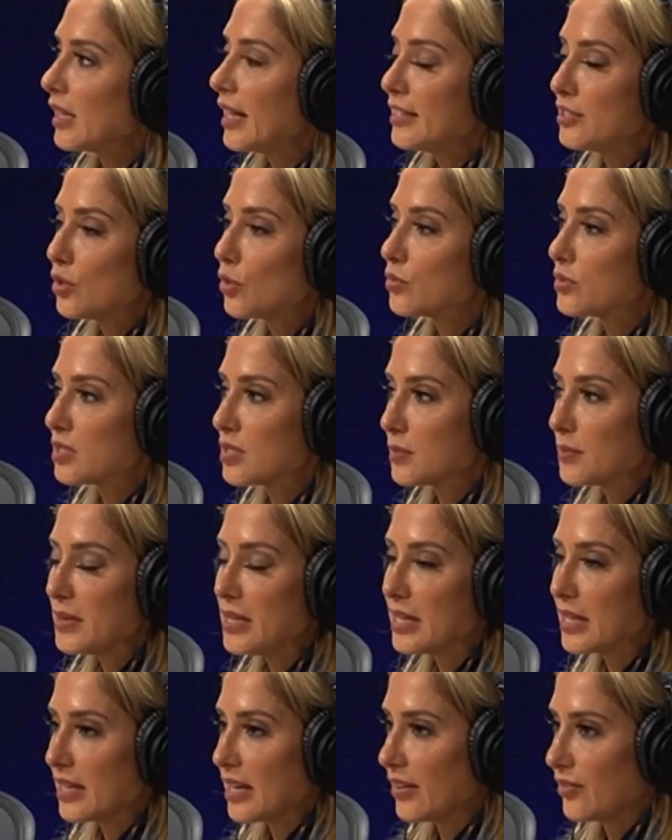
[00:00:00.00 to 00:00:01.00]
I don't
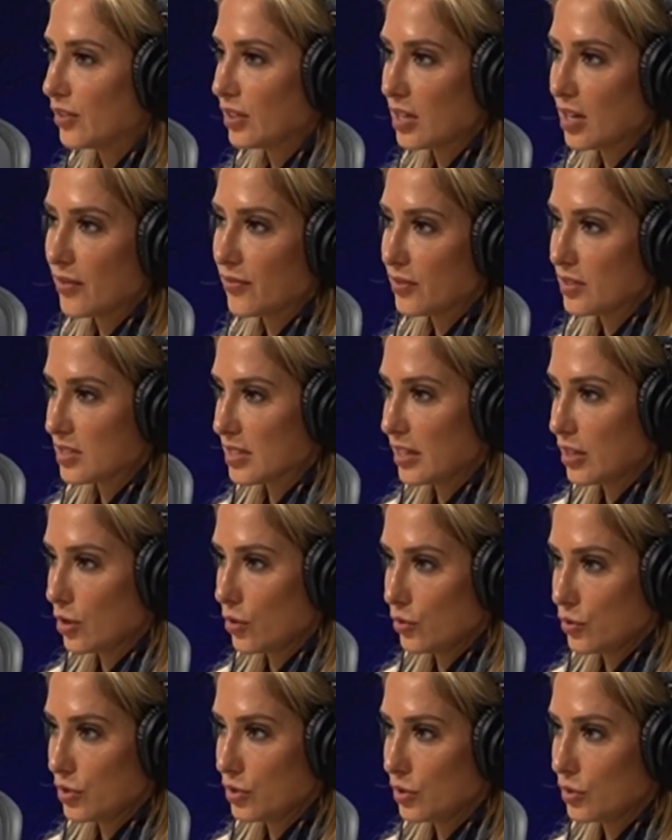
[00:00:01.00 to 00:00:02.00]
speak at every conference I
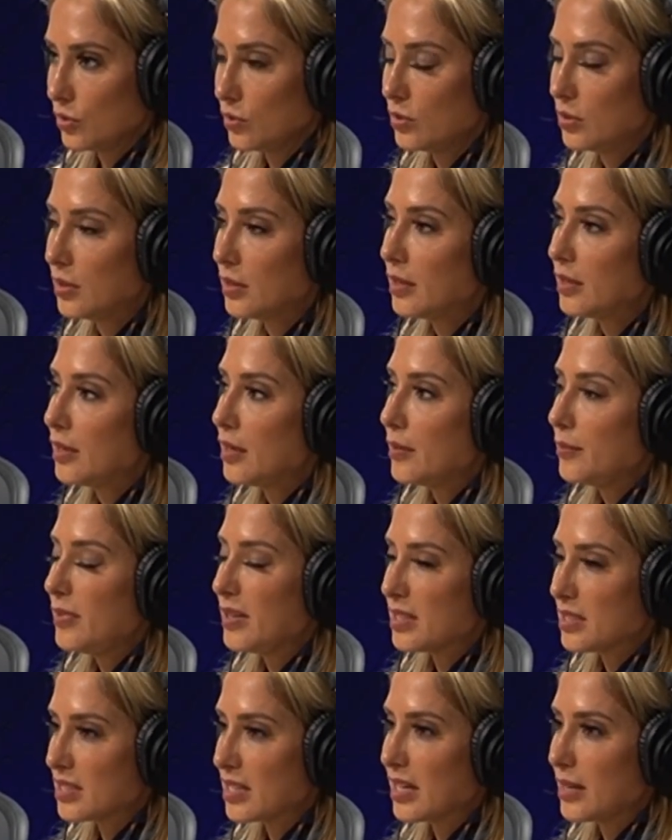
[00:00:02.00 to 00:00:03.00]
go to,
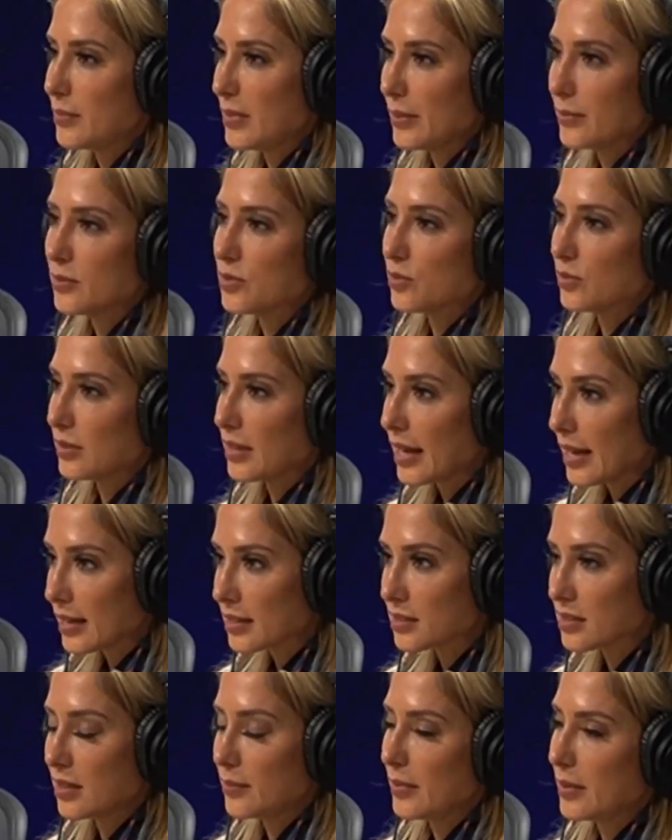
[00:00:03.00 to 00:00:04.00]
because then I'm able to
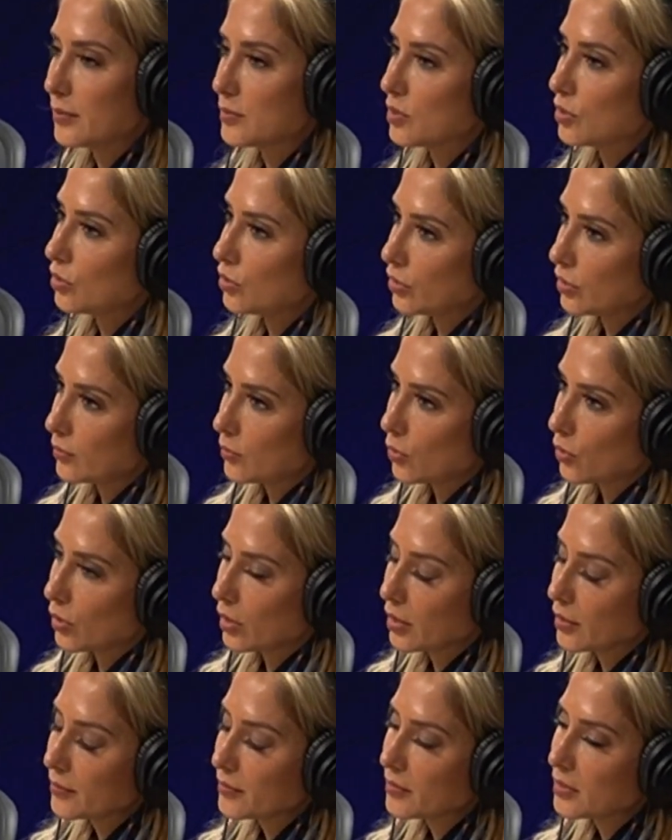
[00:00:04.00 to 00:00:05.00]
relax and I'm able to learn
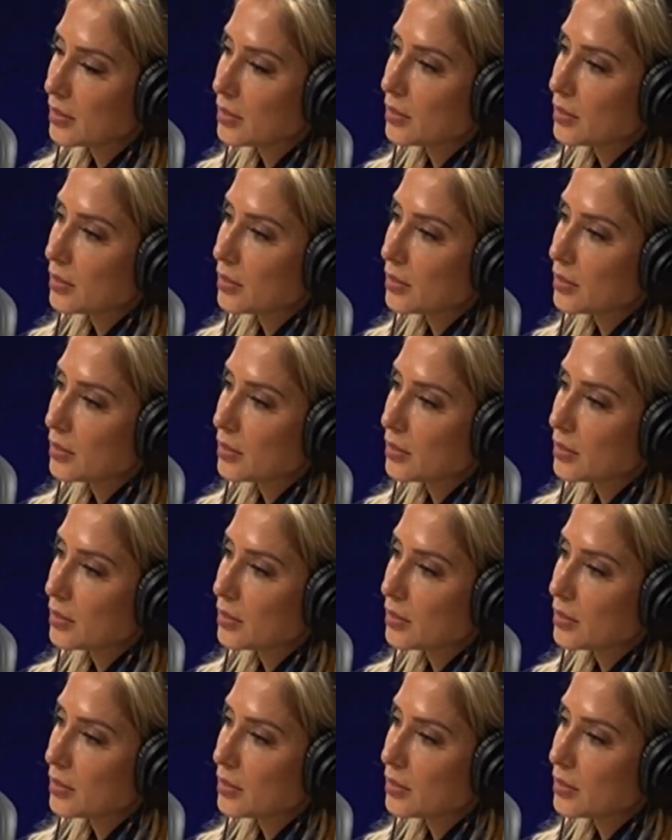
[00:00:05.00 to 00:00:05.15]
more.